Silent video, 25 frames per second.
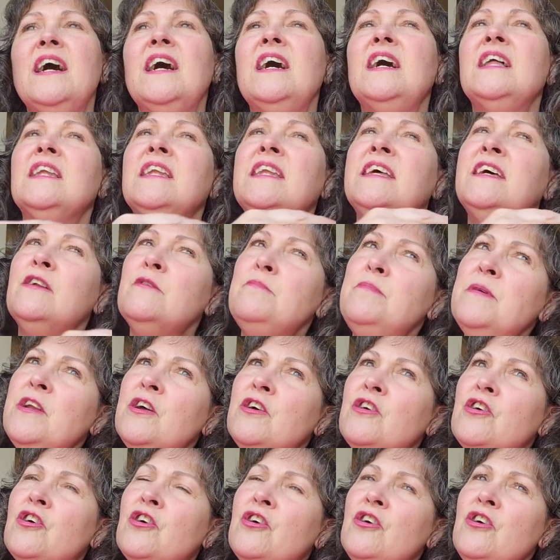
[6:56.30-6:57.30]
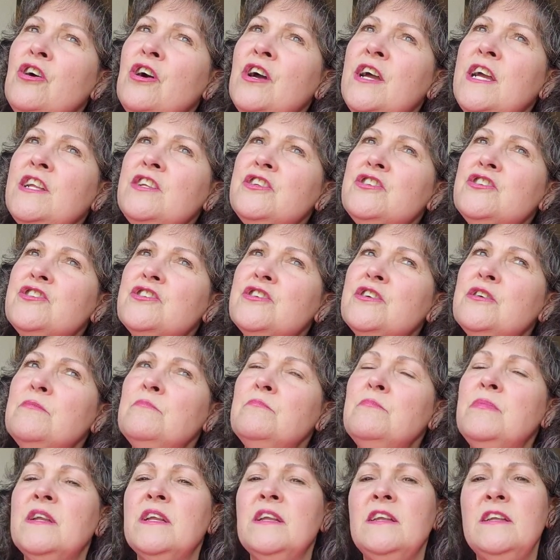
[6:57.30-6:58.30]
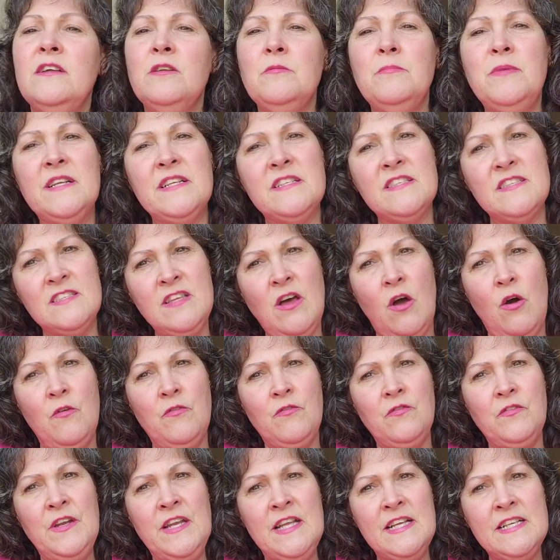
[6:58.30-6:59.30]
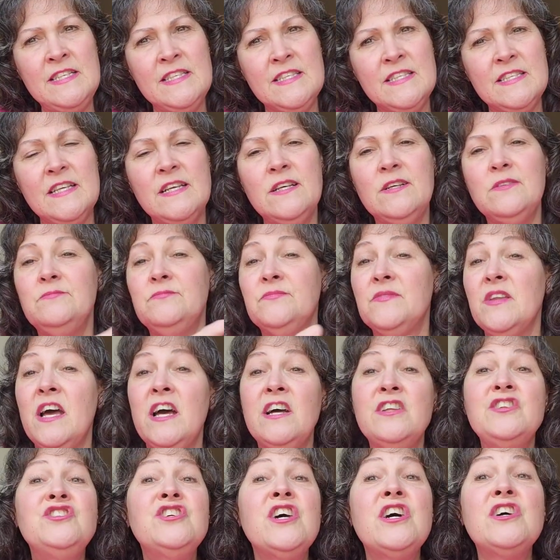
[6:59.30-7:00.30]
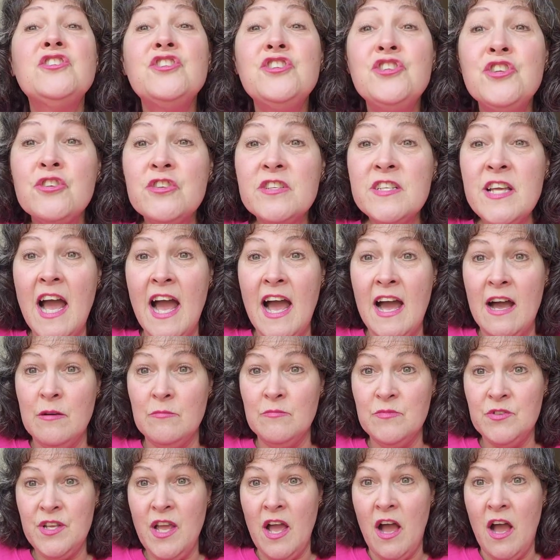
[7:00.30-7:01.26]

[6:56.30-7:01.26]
a little bit of crunch, but a little bit of softness adjust your times,